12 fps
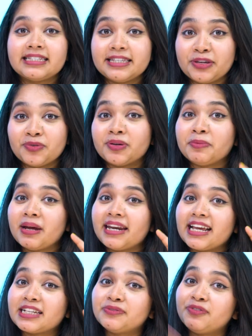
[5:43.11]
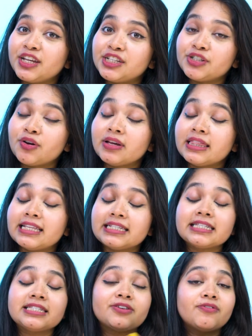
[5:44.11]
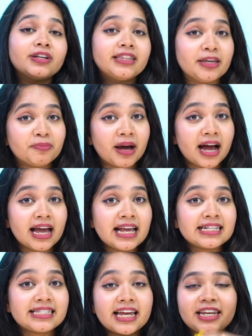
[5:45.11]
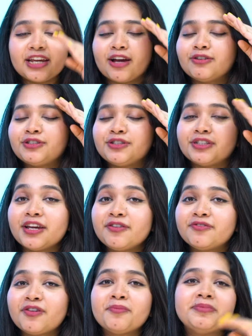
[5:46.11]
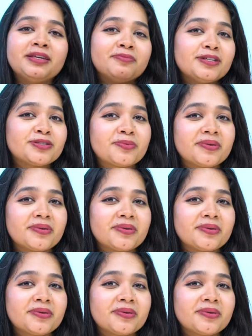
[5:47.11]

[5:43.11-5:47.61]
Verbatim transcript: See you in my next video. This is Saradiba signing out today from Diba's